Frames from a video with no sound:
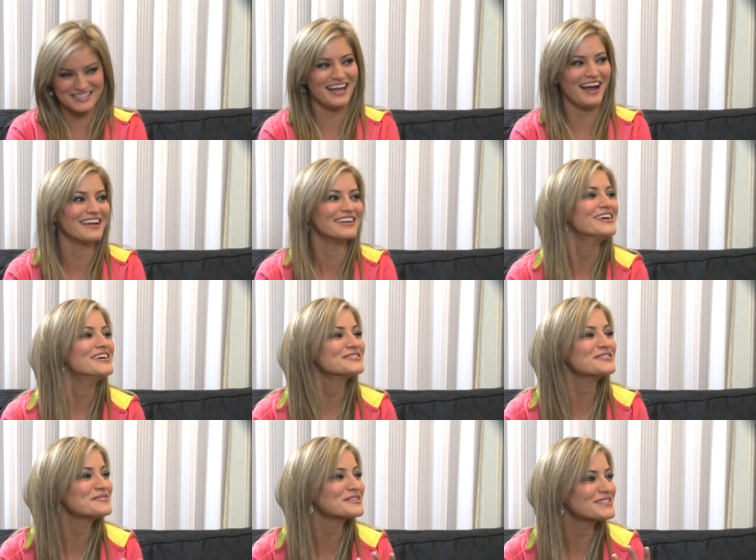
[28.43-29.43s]
inside."
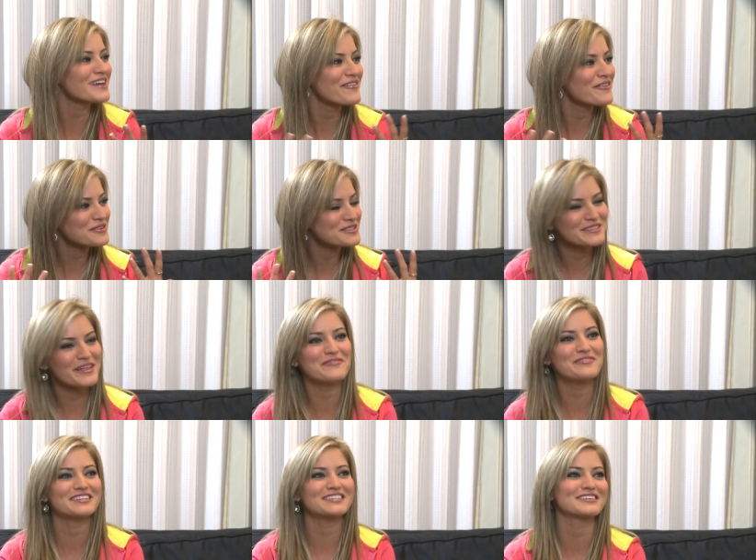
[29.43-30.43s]
So I've always loved
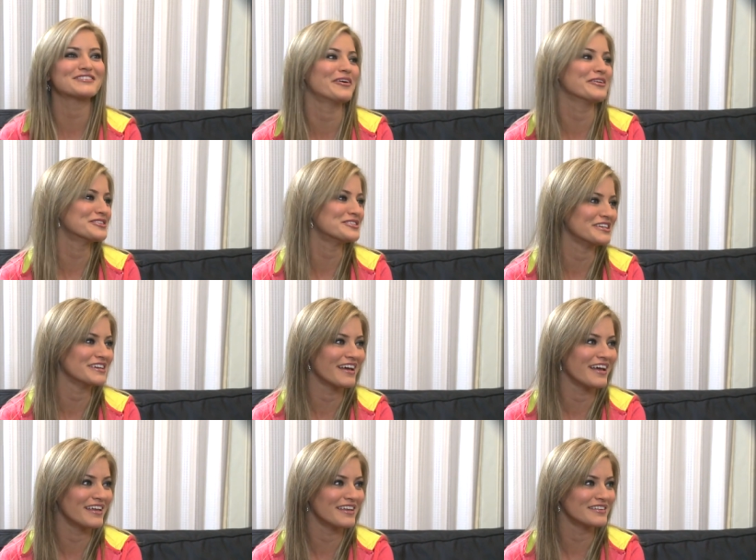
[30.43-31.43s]
like technology,
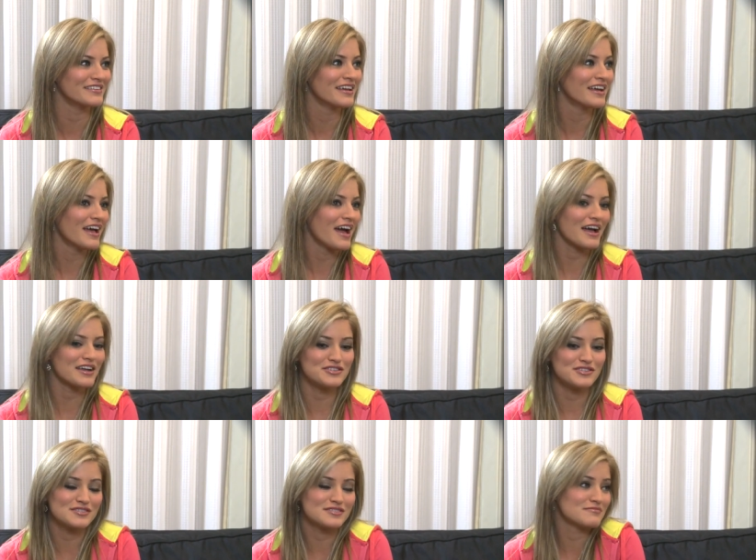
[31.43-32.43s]
and
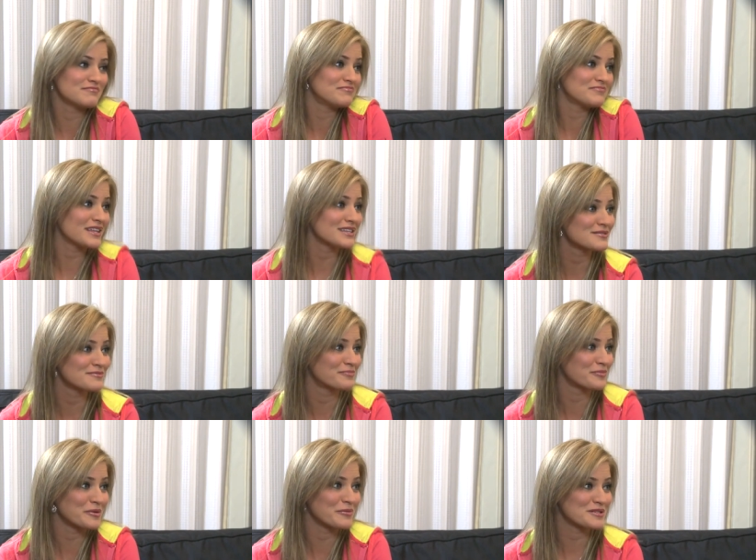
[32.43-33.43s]
that's
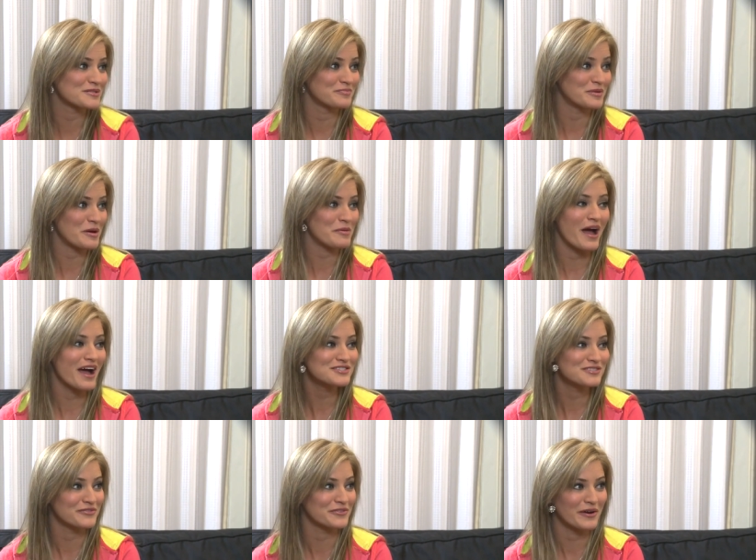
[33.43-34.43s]
pretty much been my
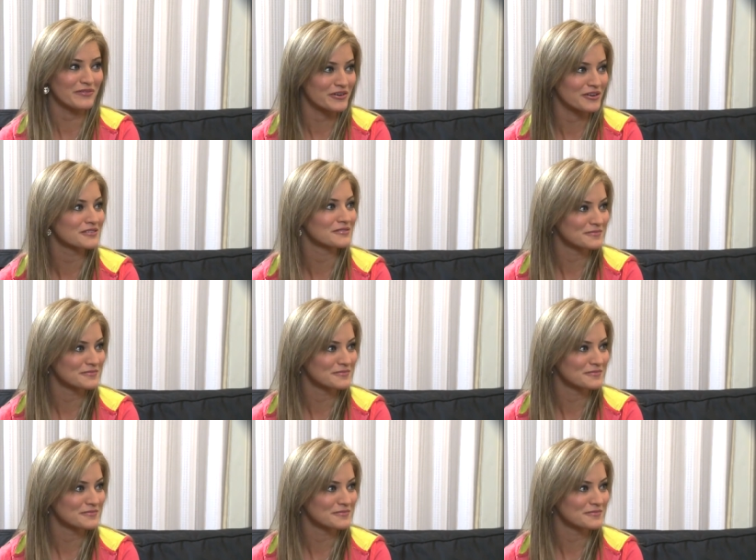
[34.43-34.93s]
passion forever.